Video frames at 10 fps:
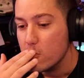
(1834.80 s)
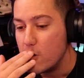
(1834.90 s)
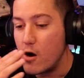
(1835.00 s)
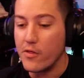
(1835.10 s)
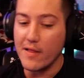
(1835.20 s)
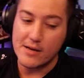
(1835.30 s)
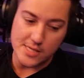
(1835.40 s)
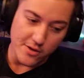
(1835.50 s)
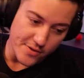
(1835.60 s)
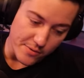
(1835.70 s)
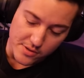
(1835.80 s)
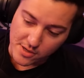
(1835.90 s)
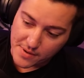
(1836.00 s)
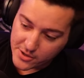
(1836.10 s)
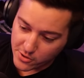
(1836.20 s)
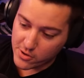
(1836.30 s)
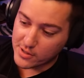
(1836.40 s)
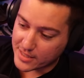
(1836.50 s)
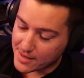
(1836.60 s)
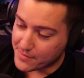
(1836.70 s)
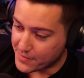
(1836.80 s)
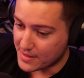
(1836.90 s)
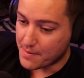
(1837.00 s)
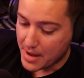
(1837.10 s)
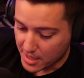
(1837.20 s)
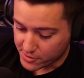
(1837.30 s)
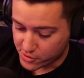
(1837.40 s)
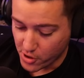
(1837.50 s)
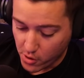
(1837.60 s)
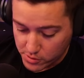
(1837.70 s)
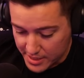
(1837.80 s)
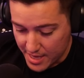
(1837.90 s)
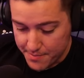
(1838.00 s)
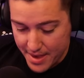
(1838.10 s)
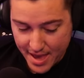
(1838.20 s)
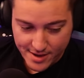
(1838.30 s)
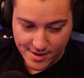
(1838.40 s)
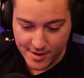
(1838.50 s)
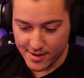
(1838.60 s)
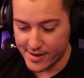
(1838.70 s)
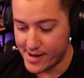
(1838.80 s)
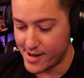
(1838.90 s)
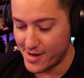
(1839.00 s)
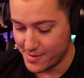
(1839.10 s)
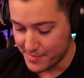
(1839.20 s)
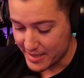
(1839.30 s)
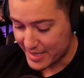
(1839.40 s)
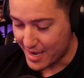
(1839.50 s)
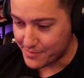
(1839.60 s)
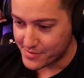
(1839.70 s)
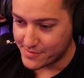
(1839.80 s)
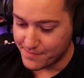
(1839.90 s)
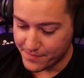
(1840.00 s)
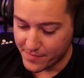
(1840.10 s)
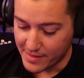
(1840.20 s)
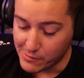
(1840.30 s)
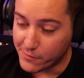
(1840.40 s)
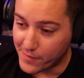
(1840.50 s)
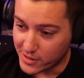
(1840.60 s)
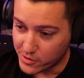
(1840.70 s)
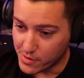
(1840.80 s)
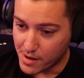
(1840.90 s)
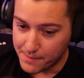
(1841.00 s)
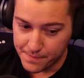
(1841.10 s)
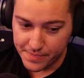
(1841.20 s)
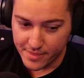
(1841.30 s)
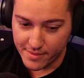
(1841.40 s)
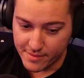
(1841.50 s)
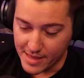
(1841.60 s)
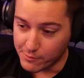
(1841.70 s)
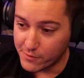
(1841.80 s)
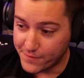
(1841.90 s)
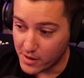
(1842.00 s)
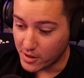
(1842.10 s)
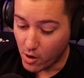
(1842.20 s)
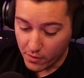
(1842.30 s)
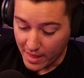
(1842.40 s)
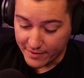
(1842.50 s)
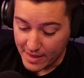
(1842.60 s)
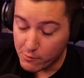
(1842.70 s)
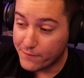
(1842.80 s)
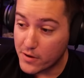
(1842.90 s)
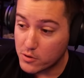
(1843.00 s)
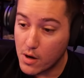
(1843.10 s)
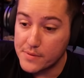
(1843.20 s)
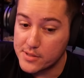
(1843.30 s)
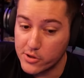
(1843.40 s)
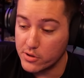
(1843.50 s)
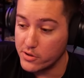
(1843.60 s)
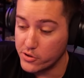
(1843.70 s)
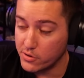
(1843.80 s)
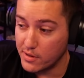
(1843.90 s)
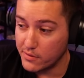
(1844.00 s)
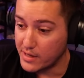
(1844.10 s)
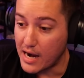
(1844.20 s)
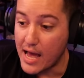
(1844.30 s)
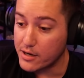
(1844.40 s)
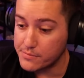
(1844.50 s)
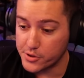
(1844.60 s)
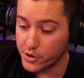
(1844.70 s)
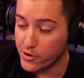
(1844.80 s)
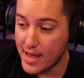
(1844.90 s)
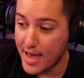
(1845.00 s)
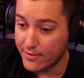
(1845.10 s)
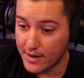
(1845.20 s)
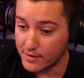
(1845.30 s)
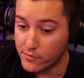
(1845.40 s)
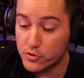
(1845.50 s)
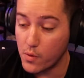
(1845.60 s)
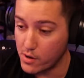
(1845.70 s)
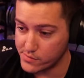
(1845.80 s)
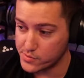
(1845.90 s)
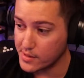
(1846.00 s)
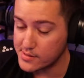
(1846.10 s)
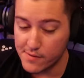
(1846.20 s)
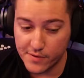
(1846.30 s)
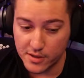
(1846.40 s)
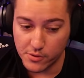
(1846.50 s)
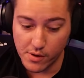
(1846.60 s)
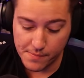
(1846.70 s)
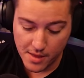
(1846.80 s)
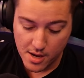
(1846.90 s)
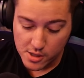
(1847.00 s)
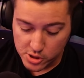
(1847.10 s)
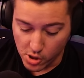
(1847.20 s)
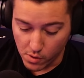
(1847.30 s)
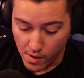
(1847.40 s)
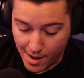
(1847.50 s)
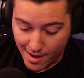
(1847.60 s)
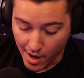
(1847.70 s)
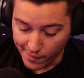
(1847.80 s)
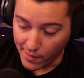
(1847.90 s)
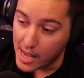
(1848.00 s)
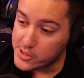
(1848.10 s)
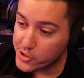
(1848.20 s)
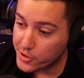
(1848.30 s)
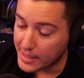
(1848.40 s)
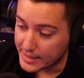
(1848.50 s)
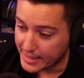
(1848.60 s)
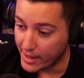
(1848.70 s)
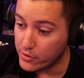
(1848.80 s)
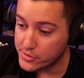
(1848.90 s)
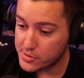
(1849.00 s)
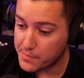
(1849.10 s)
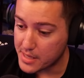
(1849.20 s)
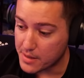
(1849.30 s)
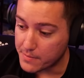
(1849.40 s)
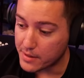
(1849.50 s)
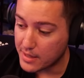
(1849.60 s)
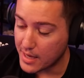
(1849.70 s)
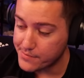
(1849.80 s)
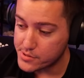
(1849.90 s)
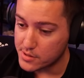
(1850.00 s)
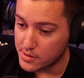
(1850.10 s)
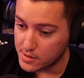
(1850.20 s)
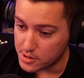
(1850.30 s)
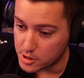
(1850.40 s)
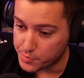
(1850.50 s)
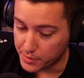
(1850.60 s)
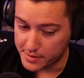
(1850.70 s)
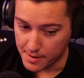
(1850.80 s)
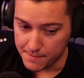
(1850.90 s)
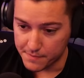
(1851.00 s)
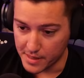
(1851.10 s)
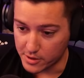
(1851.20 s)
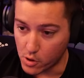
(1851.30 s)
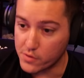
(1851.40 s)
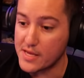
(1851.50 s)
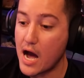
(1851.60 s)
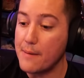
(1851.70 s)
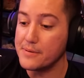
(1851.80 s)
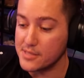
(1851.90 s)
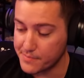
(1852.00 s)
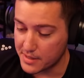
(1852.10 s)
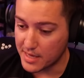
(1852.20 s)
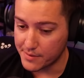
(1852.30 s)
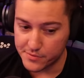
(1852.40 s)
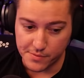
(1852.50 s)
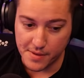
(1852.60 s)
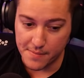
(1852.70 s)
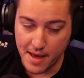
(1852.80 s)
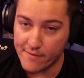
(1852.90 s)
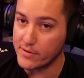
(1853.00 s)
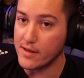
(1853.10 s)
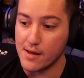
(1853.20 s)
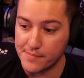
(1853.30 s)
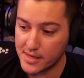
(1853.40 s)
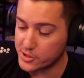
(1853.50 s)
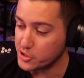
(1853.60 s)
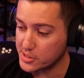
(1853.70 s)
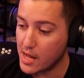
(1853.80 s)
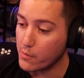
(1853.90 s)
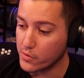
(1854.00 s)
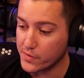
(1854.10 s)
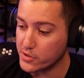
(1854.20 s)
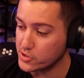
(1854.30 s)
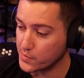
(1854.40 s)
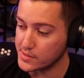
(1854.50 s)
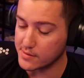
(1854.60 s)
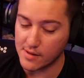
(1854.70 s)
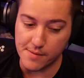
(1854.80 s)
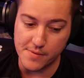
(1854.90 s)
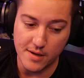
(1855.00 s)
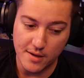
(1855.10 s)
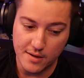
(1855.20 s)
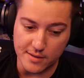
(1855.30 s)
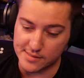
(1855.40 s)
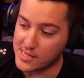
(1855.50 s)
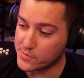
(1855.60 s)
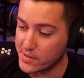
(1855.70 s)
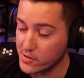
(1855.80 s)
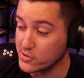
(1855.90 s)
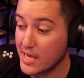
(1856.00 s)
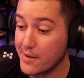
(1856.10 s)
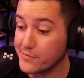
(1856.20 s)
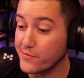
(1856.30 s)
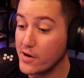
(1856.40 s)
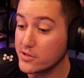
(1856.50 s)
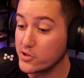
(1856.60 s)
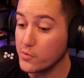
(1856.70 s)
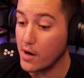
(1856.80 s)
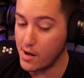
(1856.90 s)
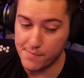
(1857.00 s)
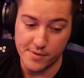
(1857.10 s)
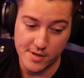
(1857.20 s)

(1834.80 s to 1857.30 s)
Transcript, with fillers: oh the last other thing i want to talk about your early game the thing that made it so damn bad uh mid camps they will fuck yeah, you up they will fuck oh, like they will fuck you up until your your items or your head. Like level twelve is when they stop fucking you up. So unless you're gonna kill somebody at mid camps, split them. Like go to the opposite mid camps from them every time. It's just not worth it. You're just wasting time because that's what those camps fucked you up.